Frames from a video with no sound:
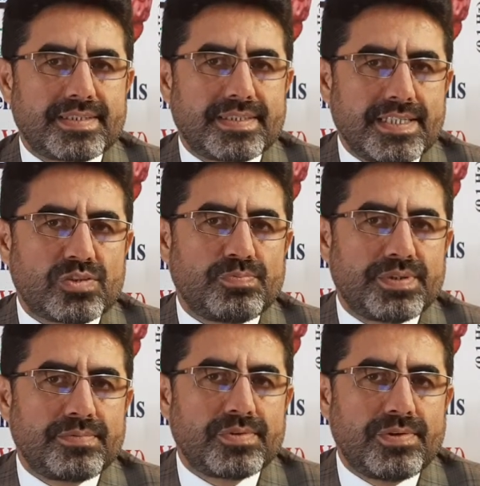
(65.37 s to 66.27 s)
States
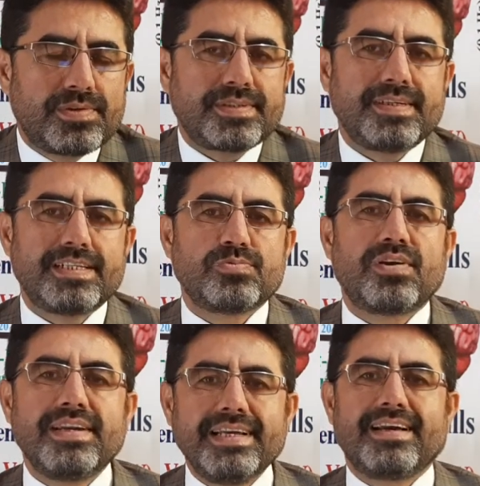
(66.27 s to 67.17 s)
Supreme Court, it
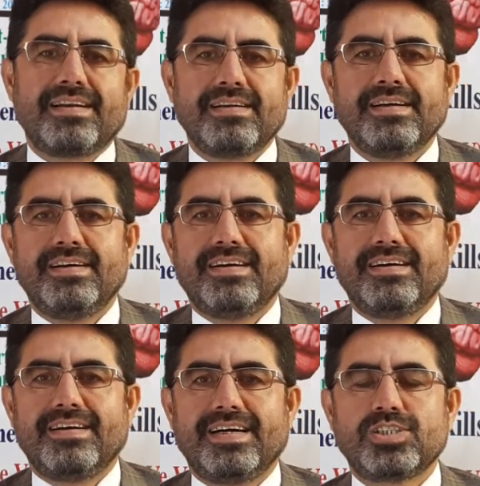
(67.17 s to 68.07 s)
was legal.
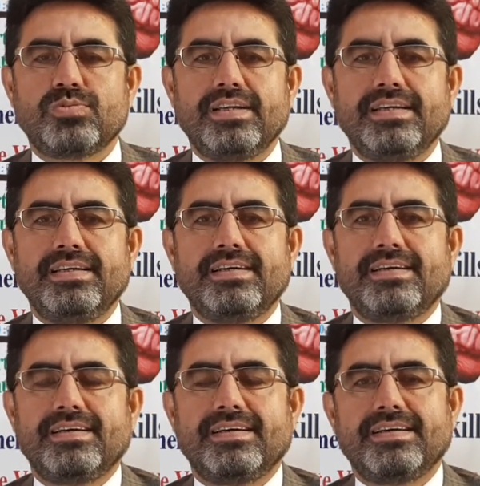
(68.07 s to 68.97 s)
Actually,
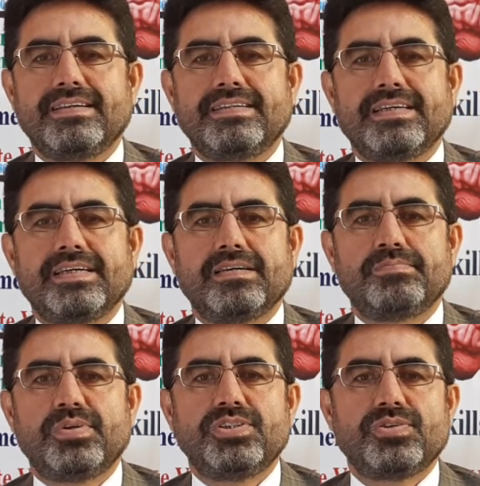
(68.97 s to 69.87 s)

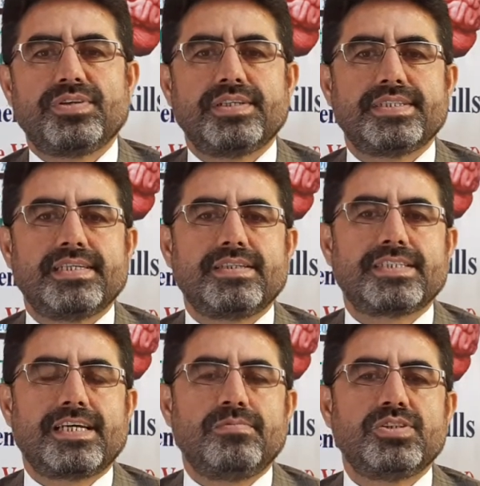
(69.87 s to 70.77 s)
the prejudice and
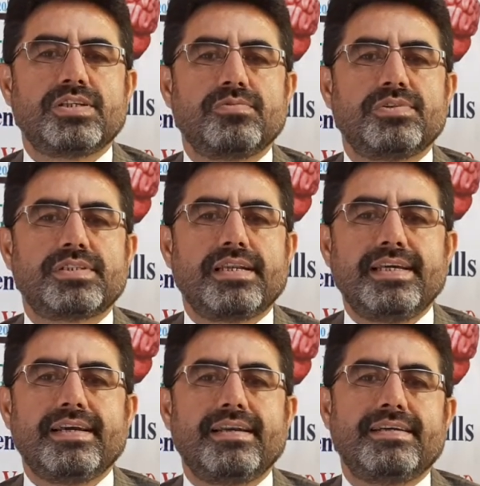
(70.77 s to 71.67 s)
discrimination was
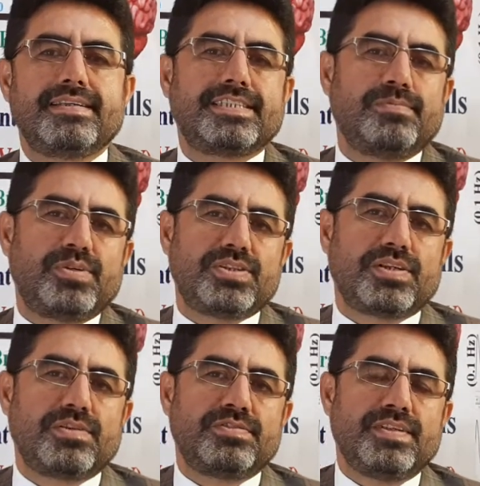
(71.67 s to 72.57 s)
legal in the
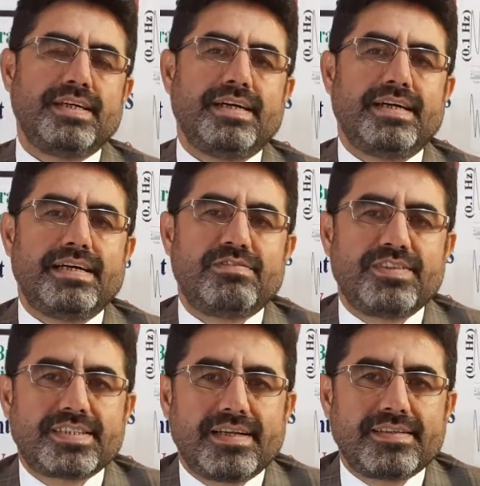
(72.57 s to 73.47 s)
separation of
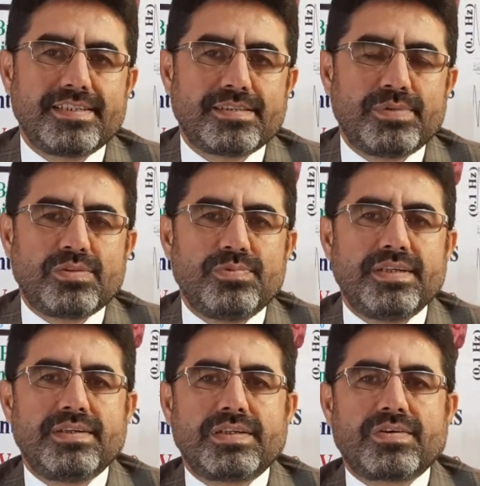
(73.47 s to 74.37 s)
facilities
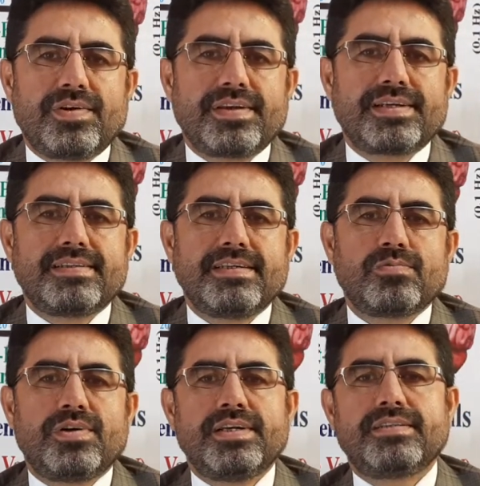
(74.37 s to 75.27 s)
between colored
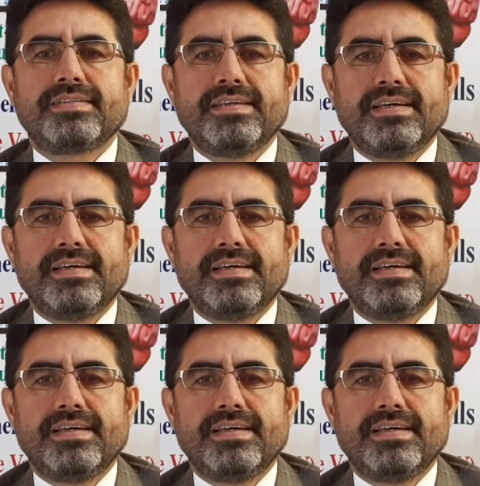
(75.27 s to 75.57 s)
and white